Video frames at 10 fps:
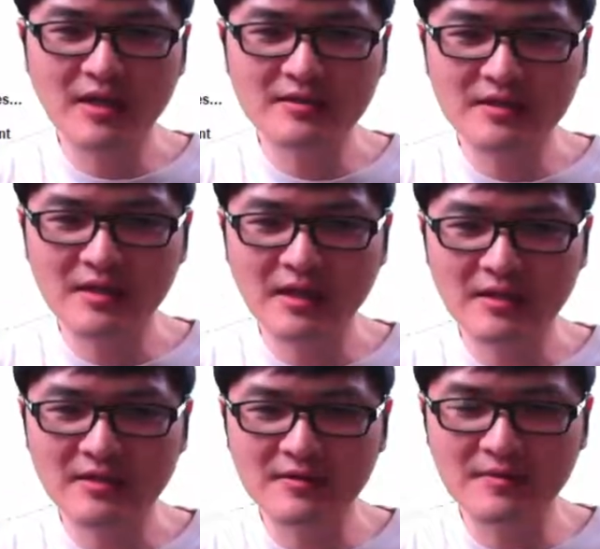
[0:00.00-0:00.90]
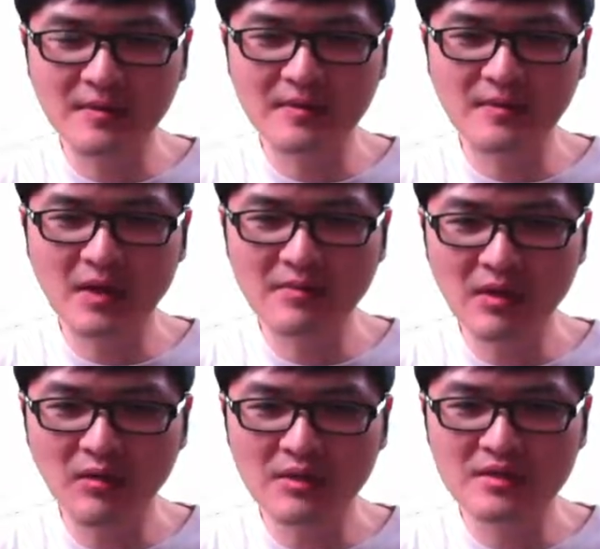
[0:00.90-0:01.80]
and you can see that the
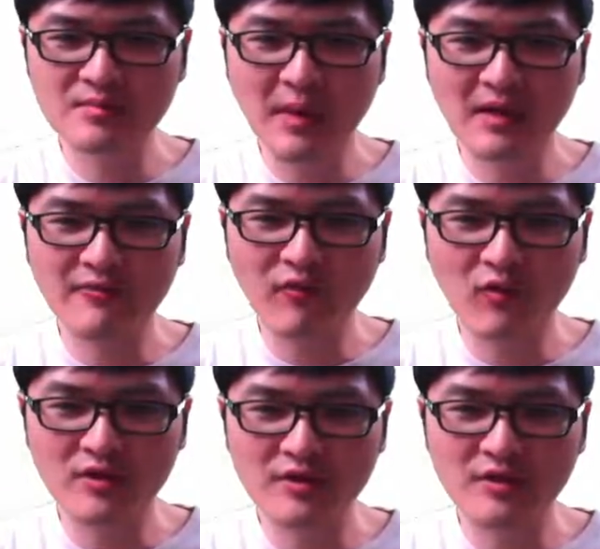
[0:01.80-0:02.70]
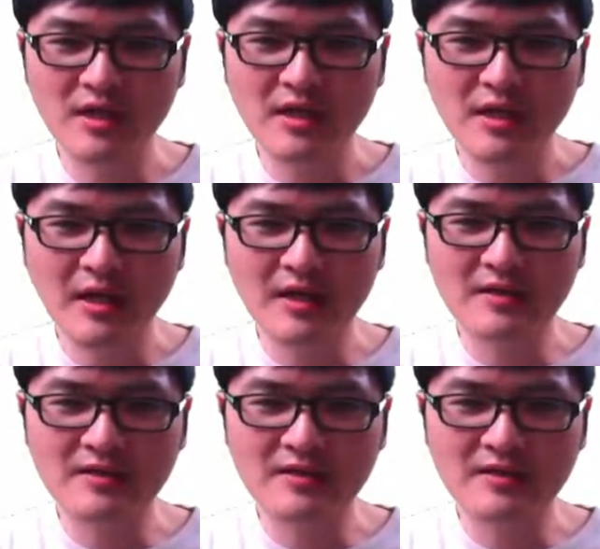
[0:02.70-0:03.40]
email in spam folder